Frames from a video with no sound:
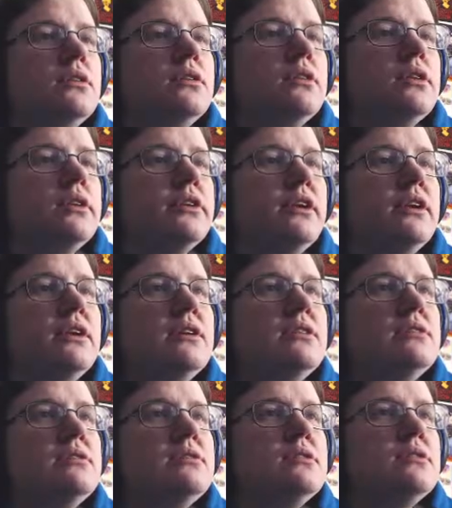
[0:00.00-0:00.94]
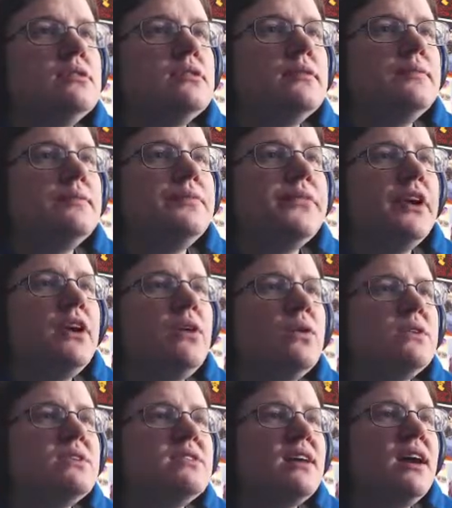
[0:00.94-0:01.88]
There he is. Oh,
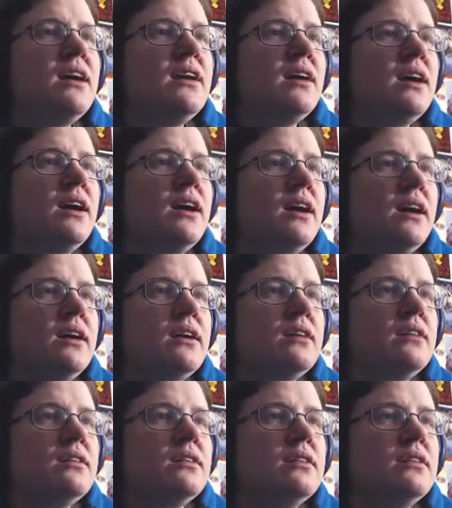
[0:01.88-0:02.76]
it's that guy.